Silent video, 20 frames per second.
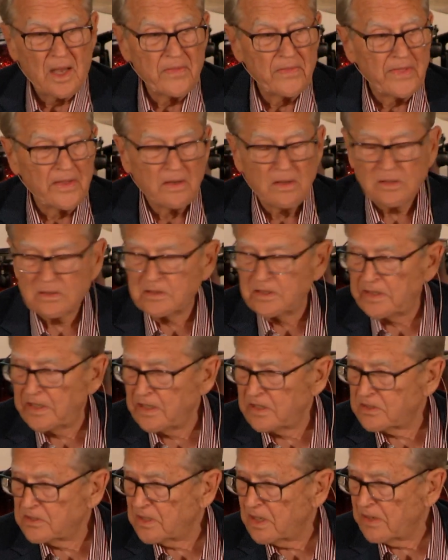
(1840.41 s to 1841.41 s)
and they looked at
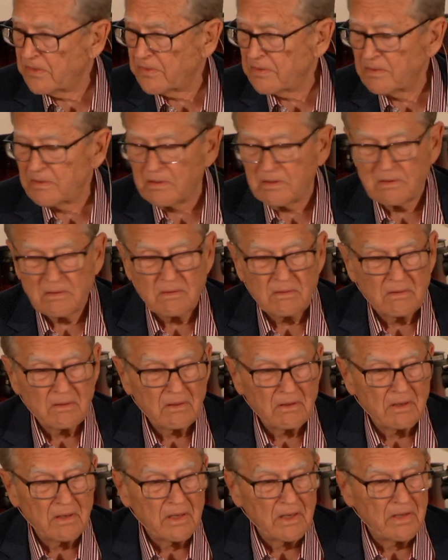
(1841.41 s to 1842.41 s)
each other
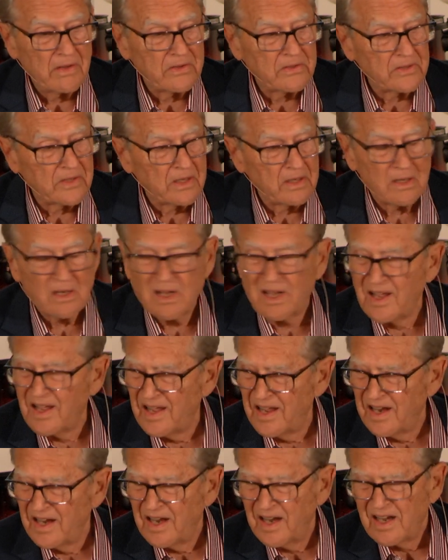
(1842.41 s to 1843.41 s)
and they said,
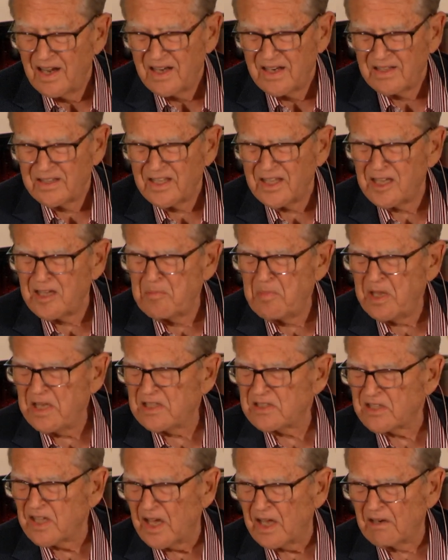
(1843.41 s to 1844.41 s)
You think he
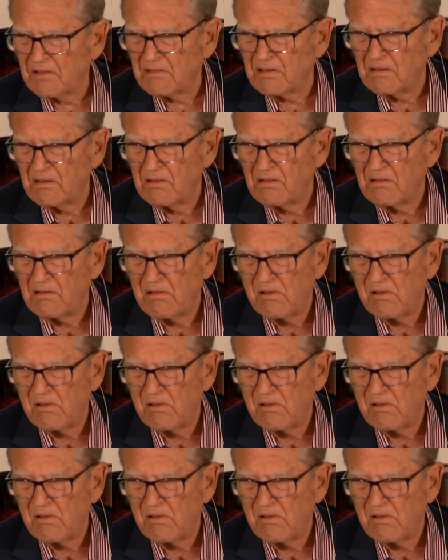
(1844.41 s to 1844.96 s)
means that?